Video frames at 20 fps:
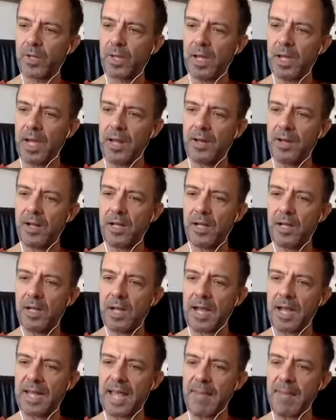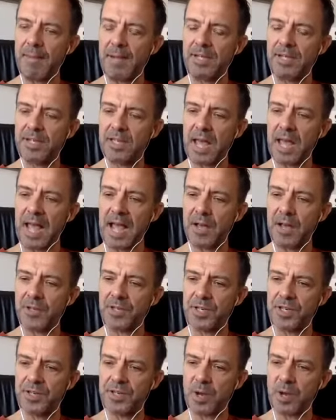And I came into the
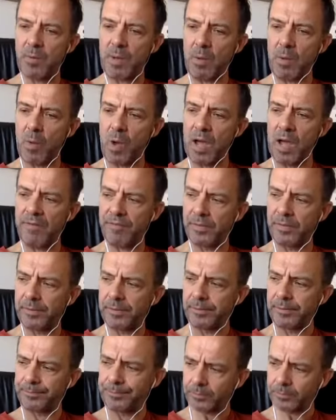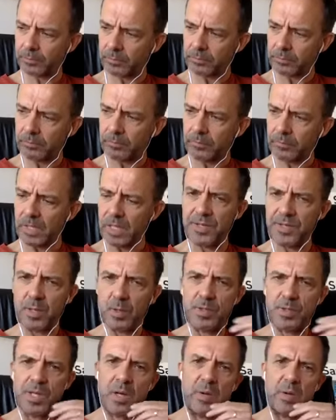house and told my wife,
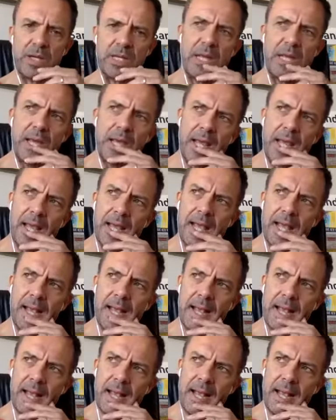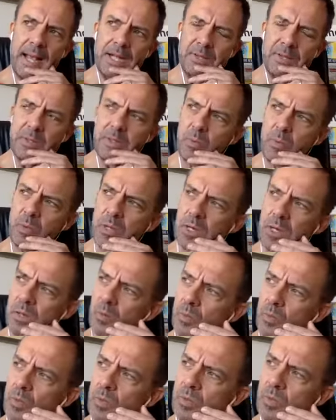told Zoe. She went,
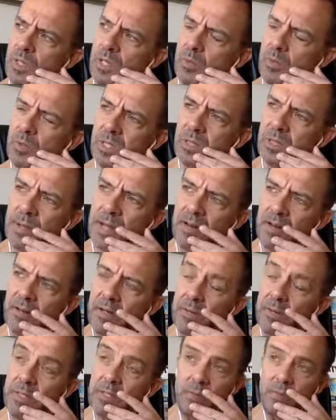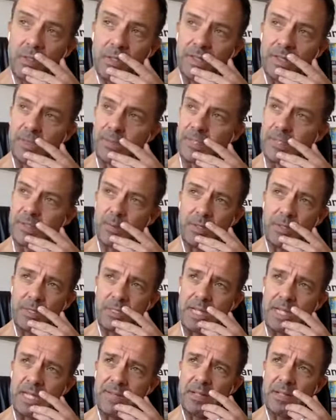what's the matter? And I went, well, I've just been talking to
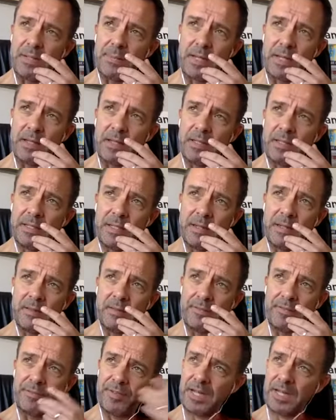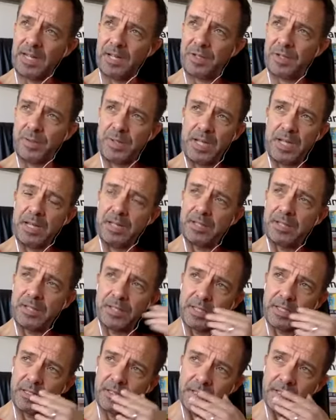David about, the financial year
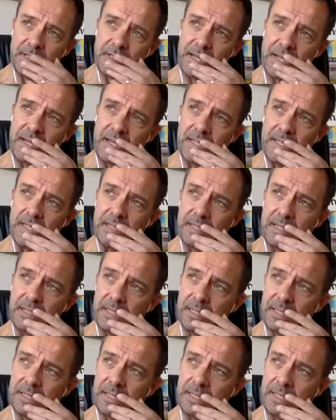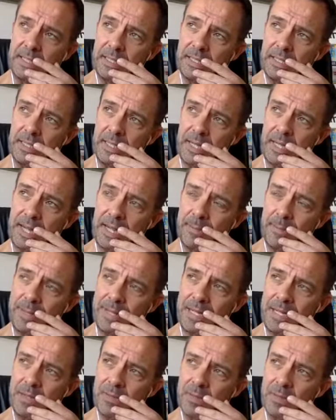that's just ended and, kind of how
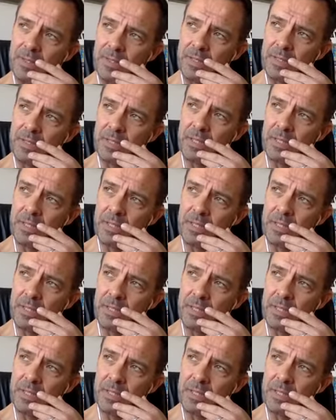bad it was.